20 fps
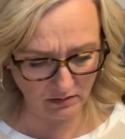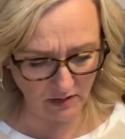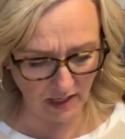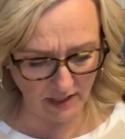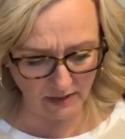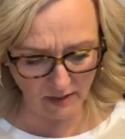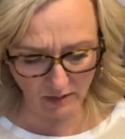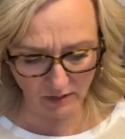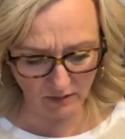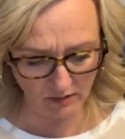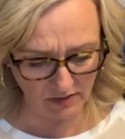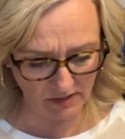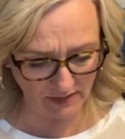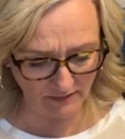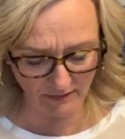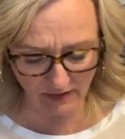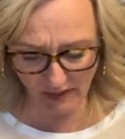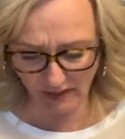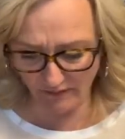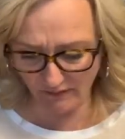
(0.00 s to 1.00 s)
I used
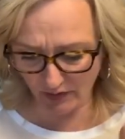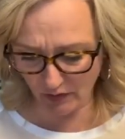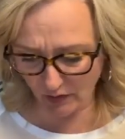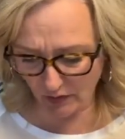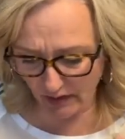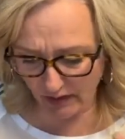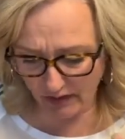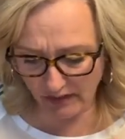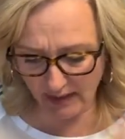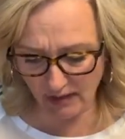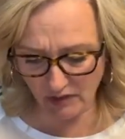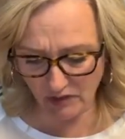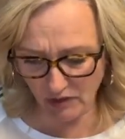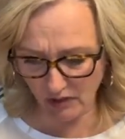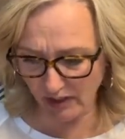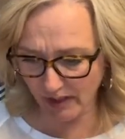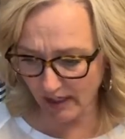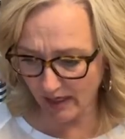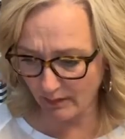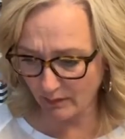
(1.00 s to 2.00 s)
Evening Evergreen and
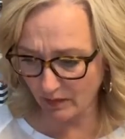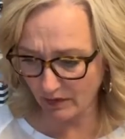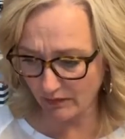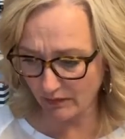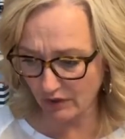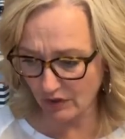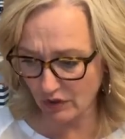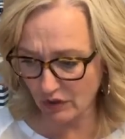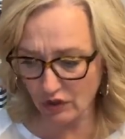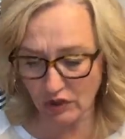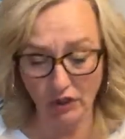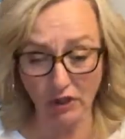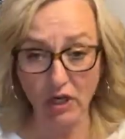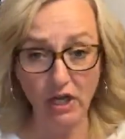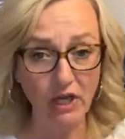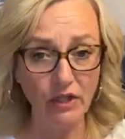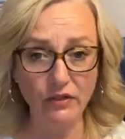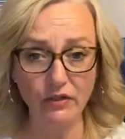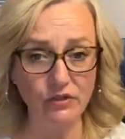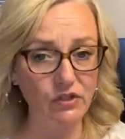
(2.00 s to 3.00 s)
Cherry Cobbler for sure.
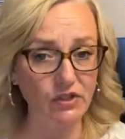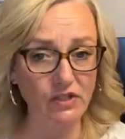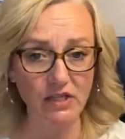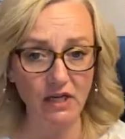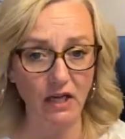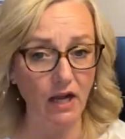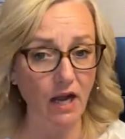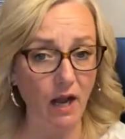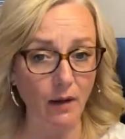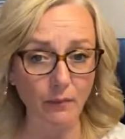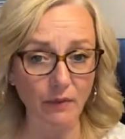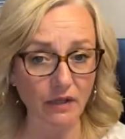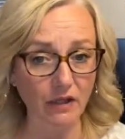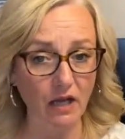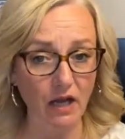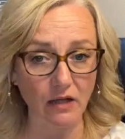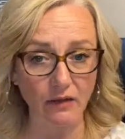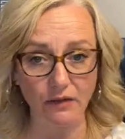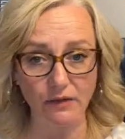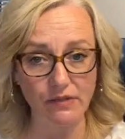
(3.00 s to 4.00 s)
There's just a couple of
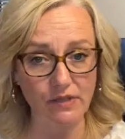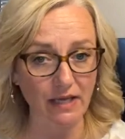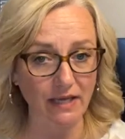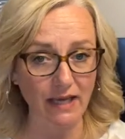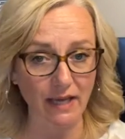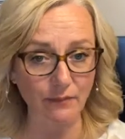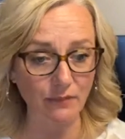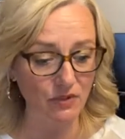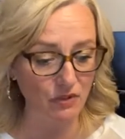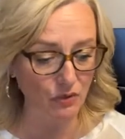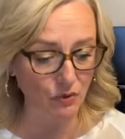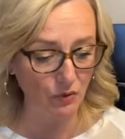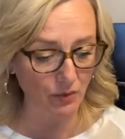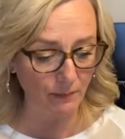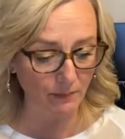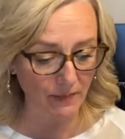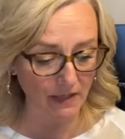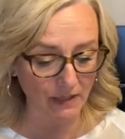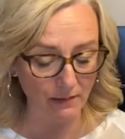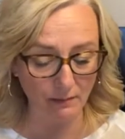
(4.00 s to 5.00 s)
colors. I kept it to a
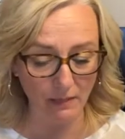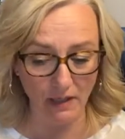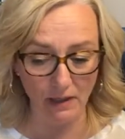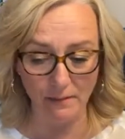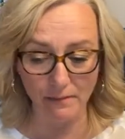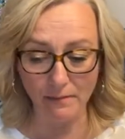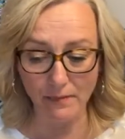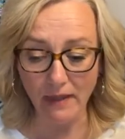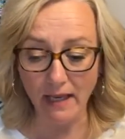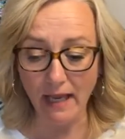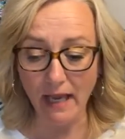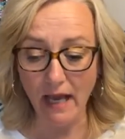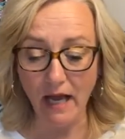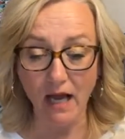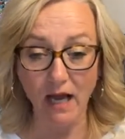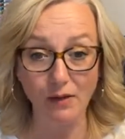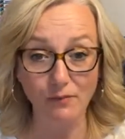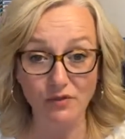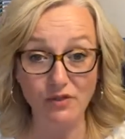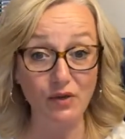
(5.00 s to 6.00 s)
minimum
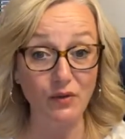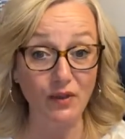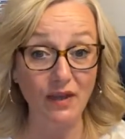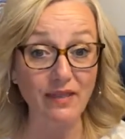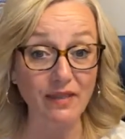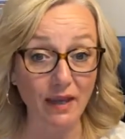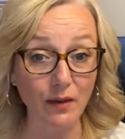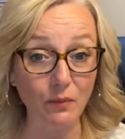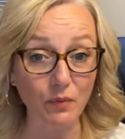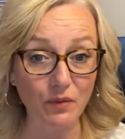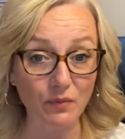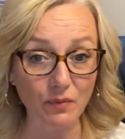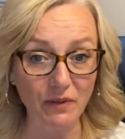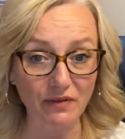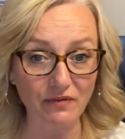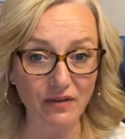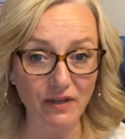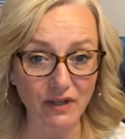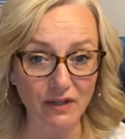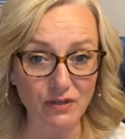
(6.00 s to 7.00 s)
so that they would
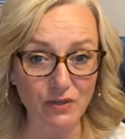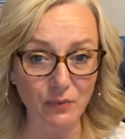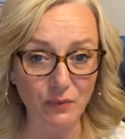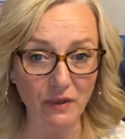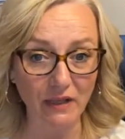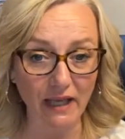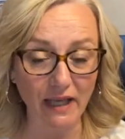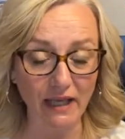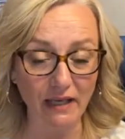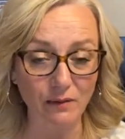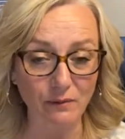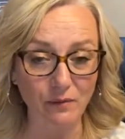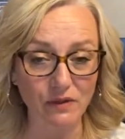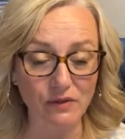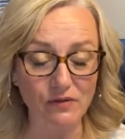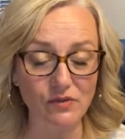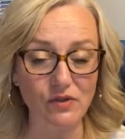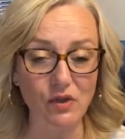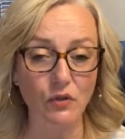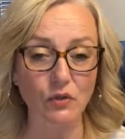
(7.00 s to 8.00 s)
be very
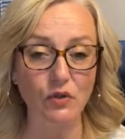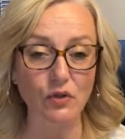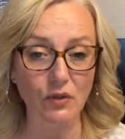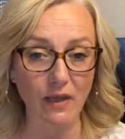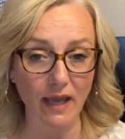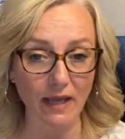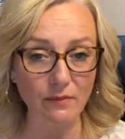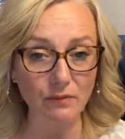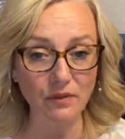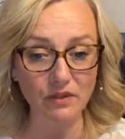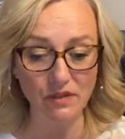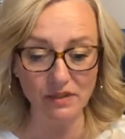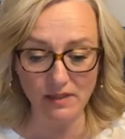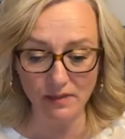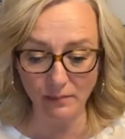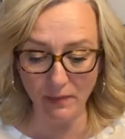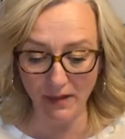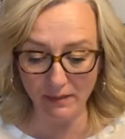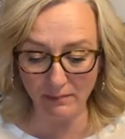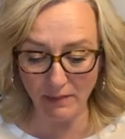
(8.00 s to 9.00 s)
duplicatable. So you can
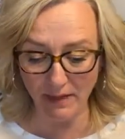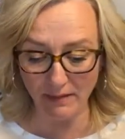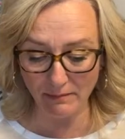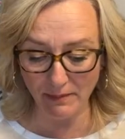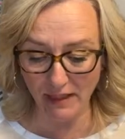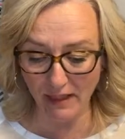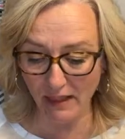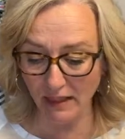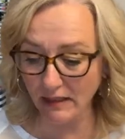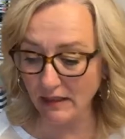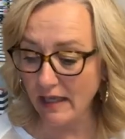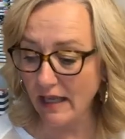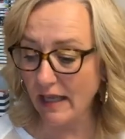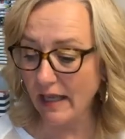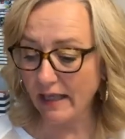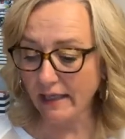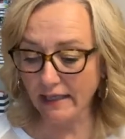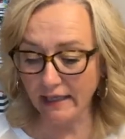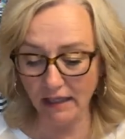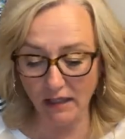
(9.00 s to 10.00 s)
participate by mail,
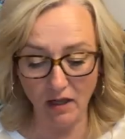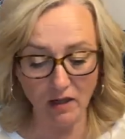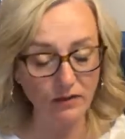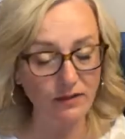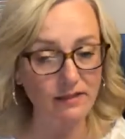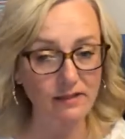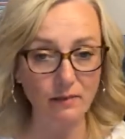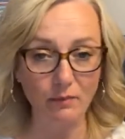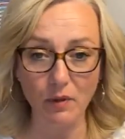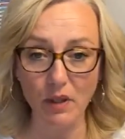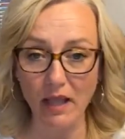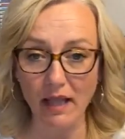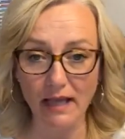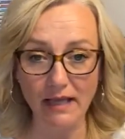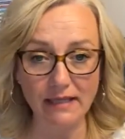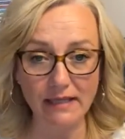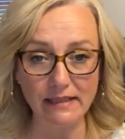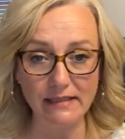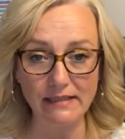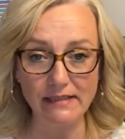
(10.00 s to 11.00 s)
get all the
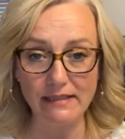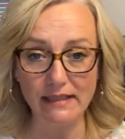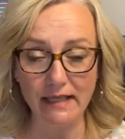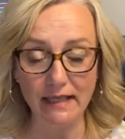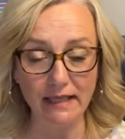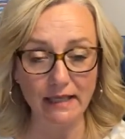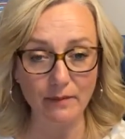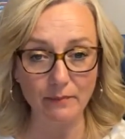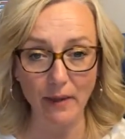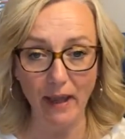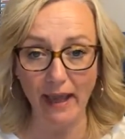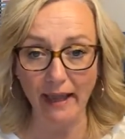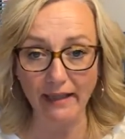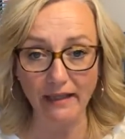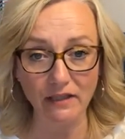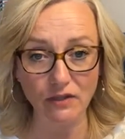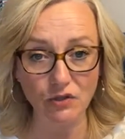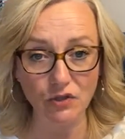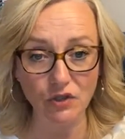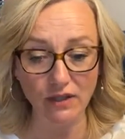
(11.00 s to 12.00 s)
supplies in a
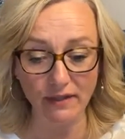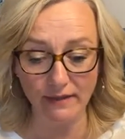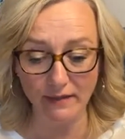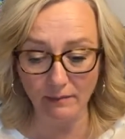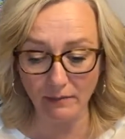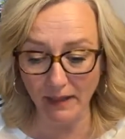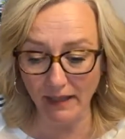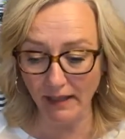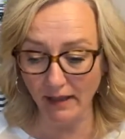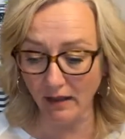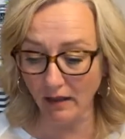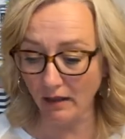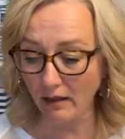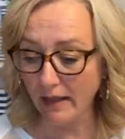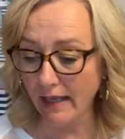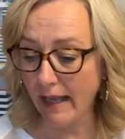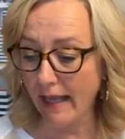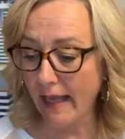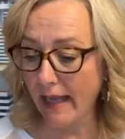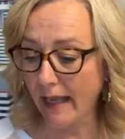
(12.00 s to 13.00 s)
package in the mail
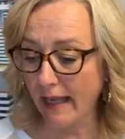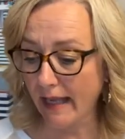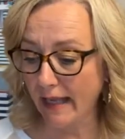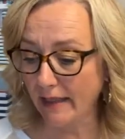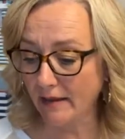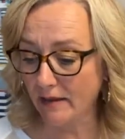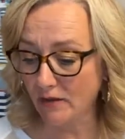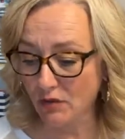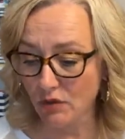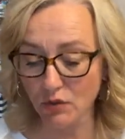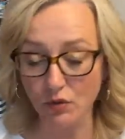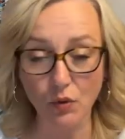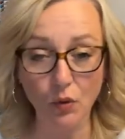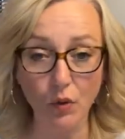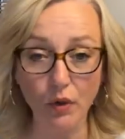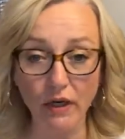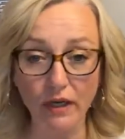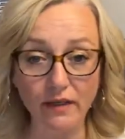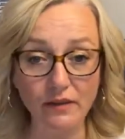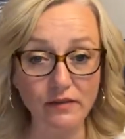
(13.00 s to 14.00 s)
and the
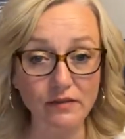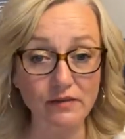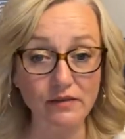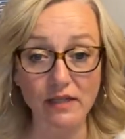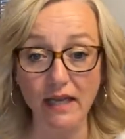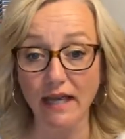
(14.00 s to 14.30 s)
tutorials,